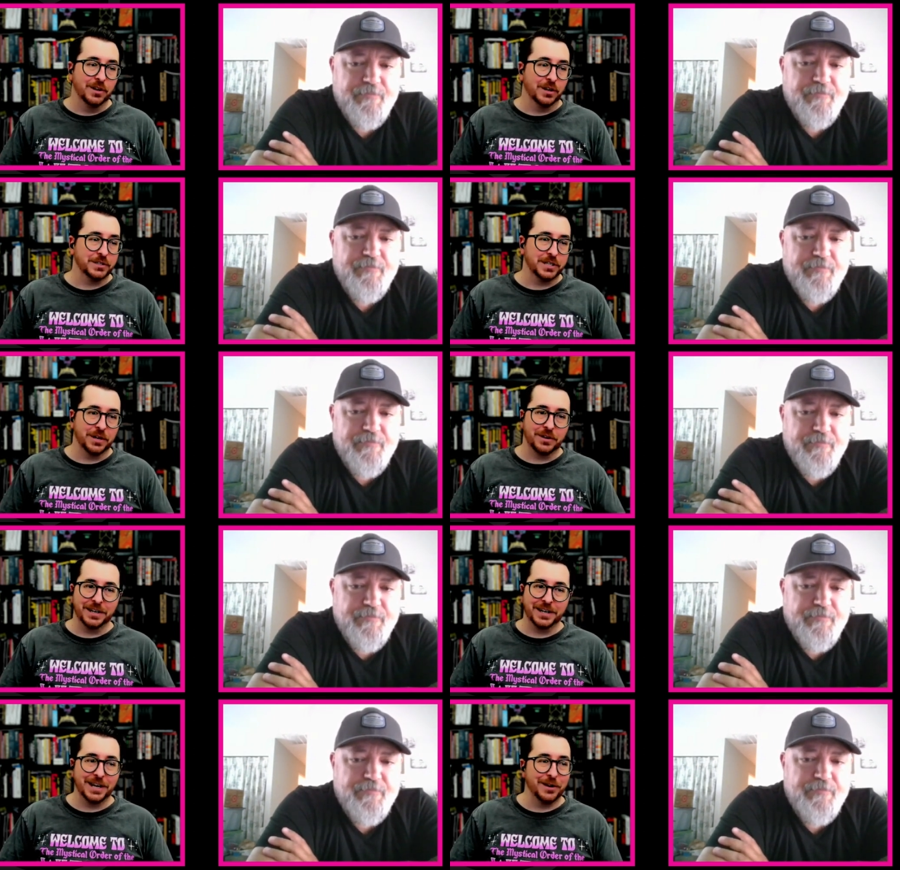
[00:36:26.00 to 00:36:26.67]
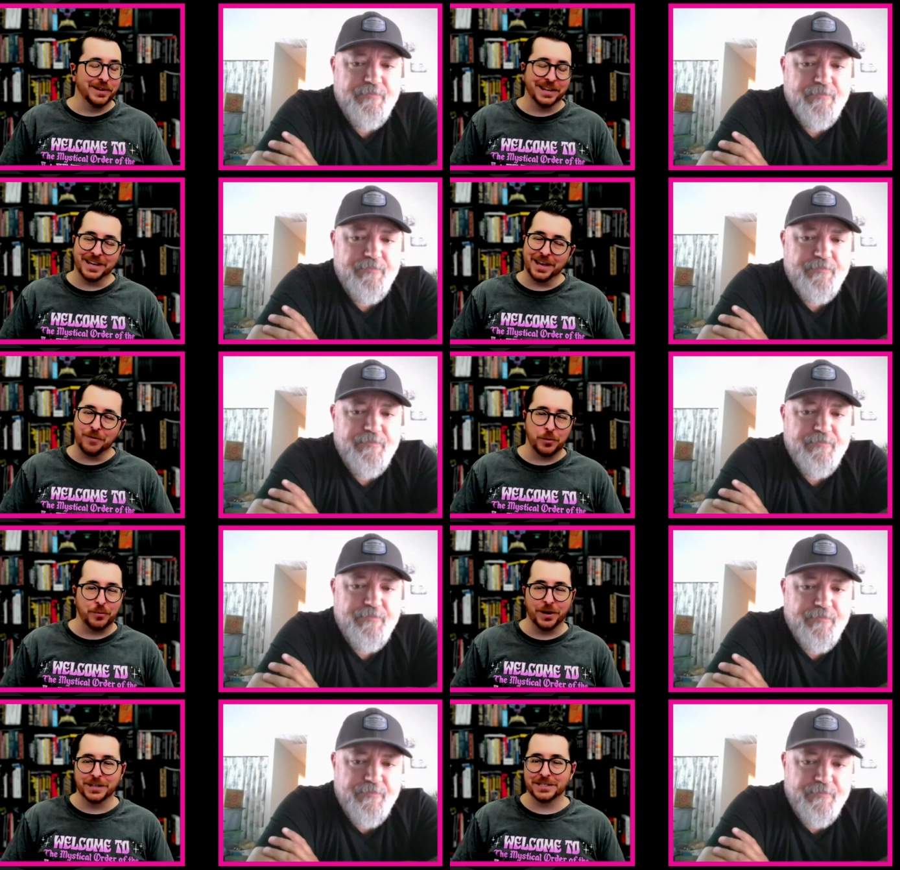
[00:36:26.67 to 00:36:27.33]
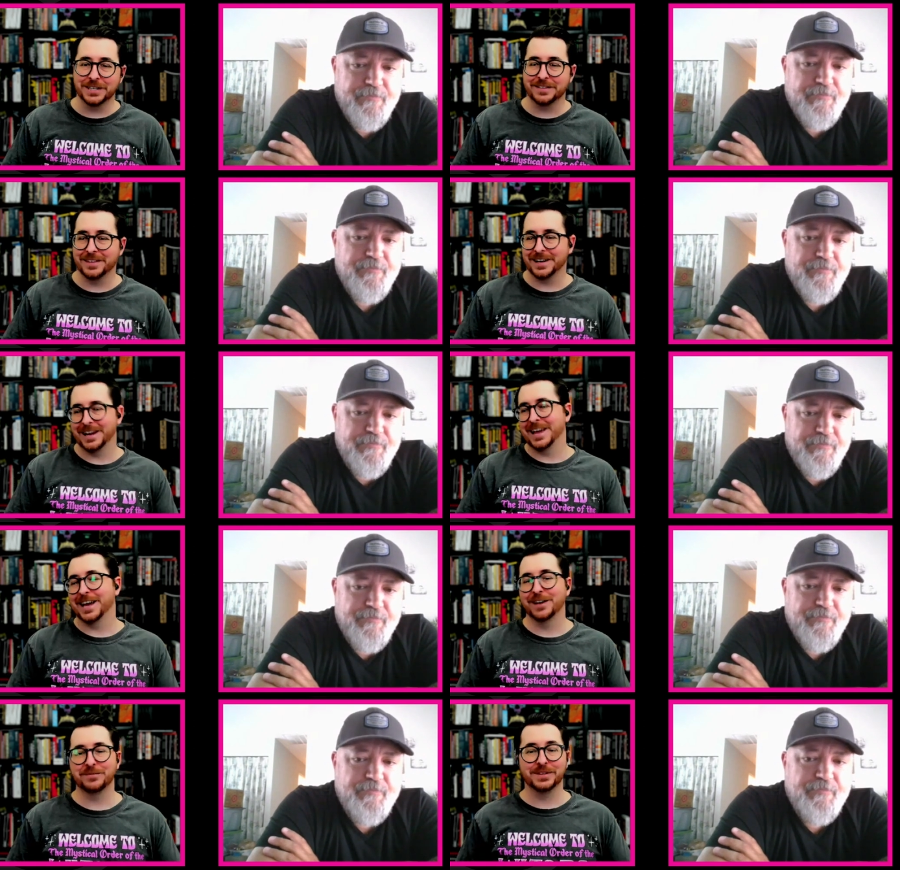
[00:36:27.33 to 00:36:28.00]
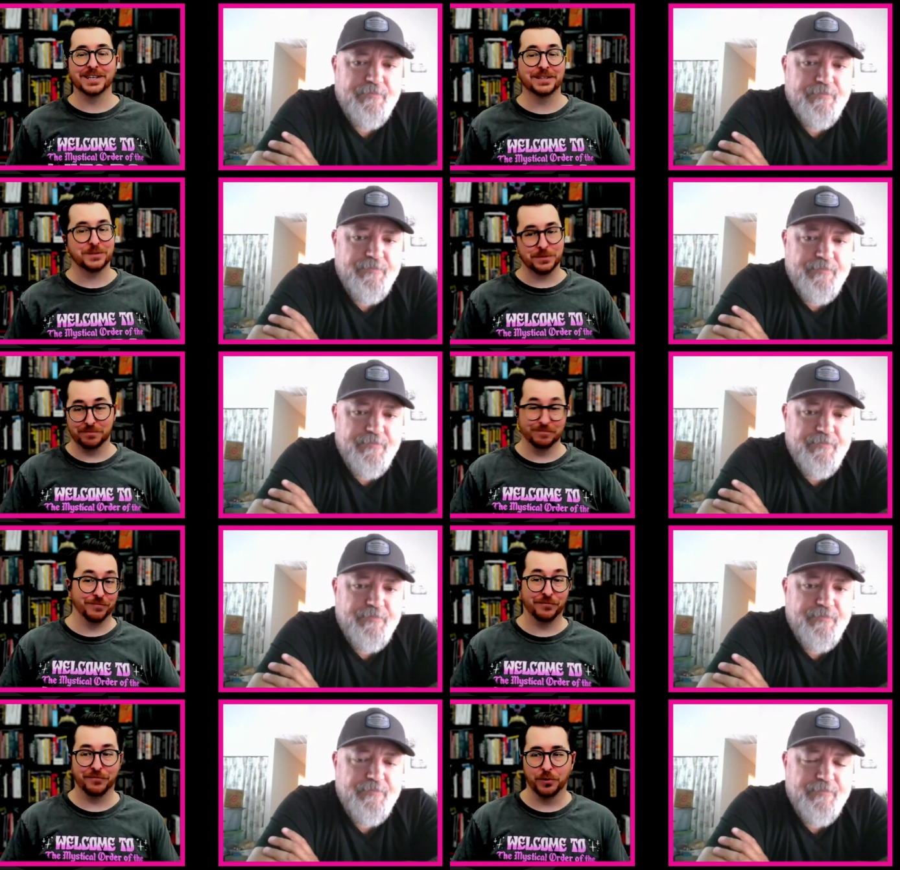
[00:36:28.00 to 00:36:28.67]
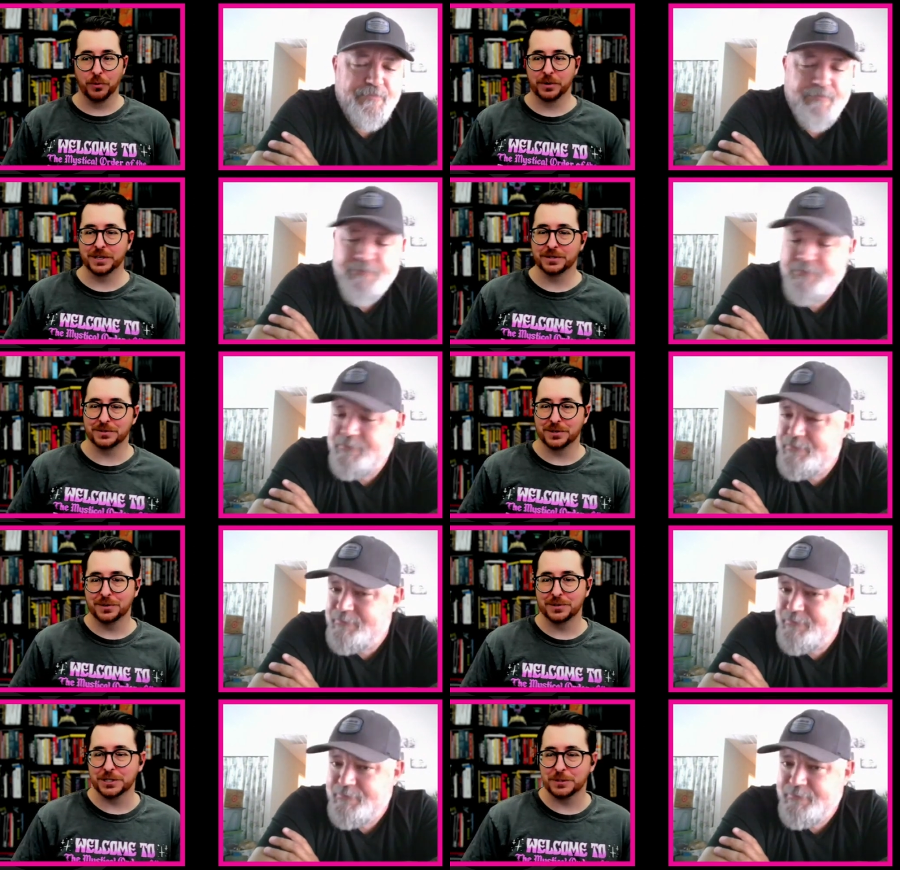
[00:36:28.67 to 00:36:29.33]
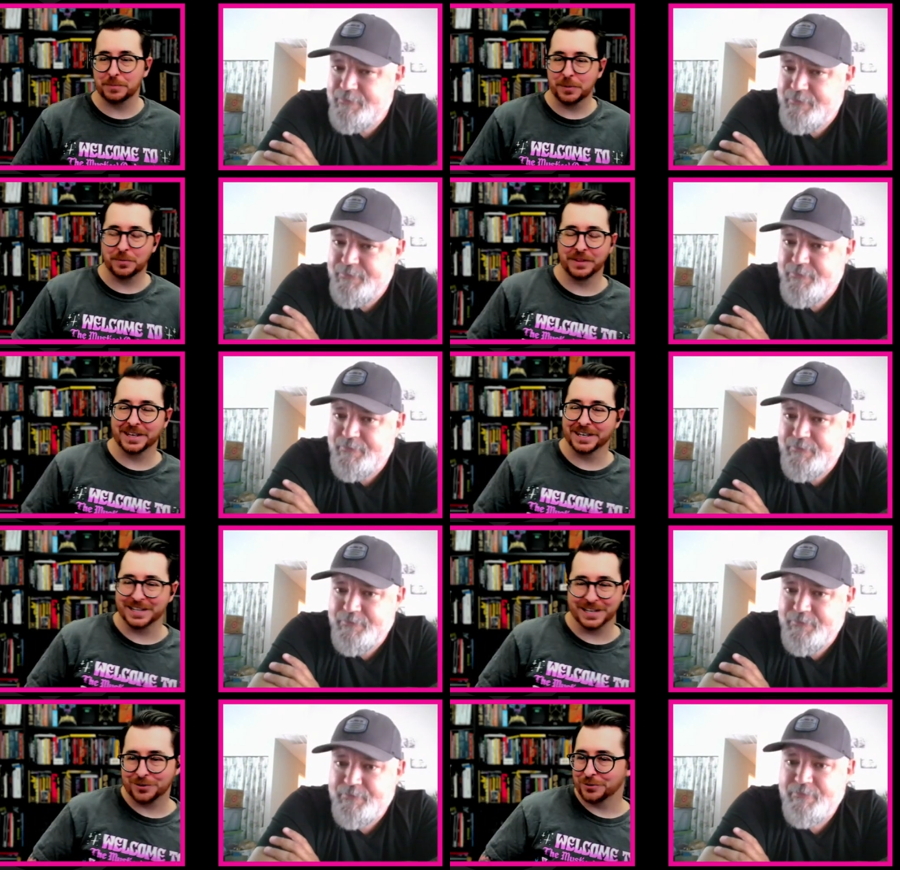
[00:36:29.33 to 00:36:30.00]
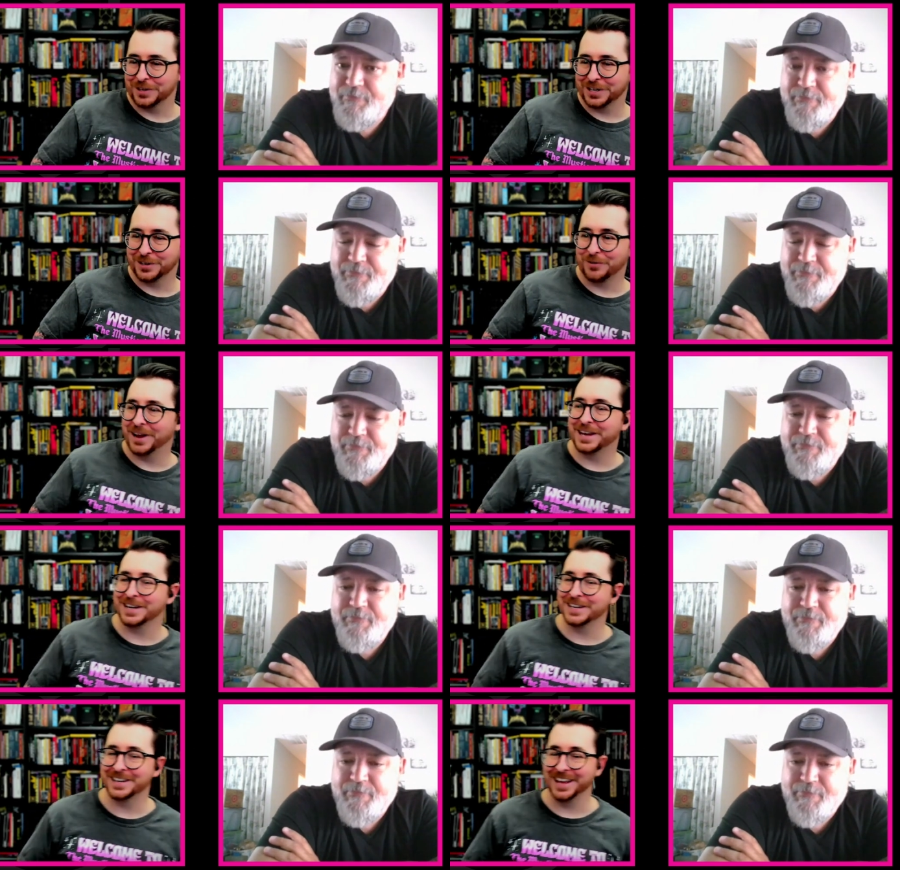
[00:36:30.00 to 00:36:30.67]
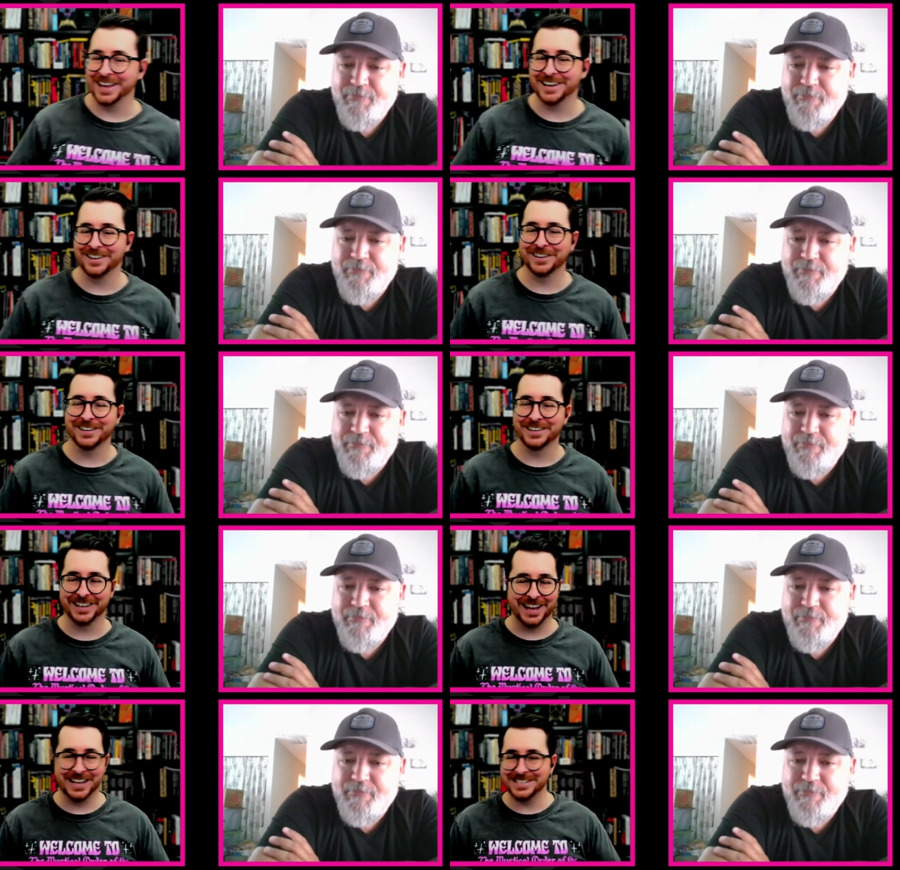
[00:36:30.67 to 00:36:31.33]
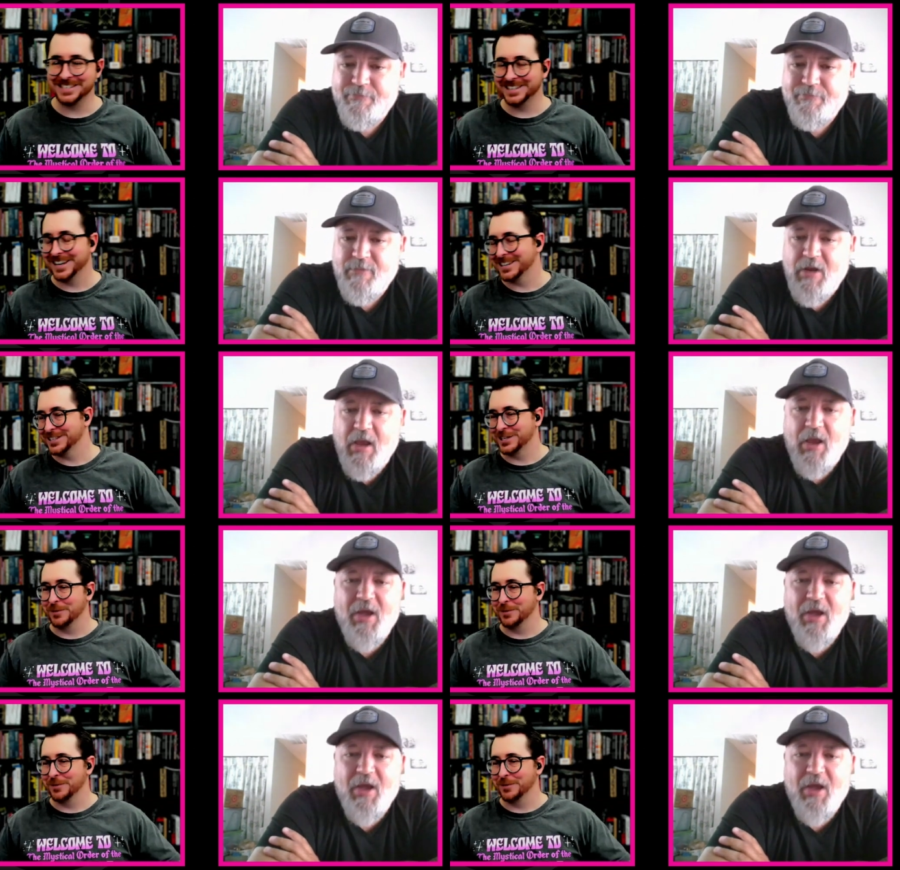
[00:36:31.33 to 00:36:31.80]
Speaker 1: I'll tell you right now, like every project that I have that's four years old is people that didn't really write it and are got stuck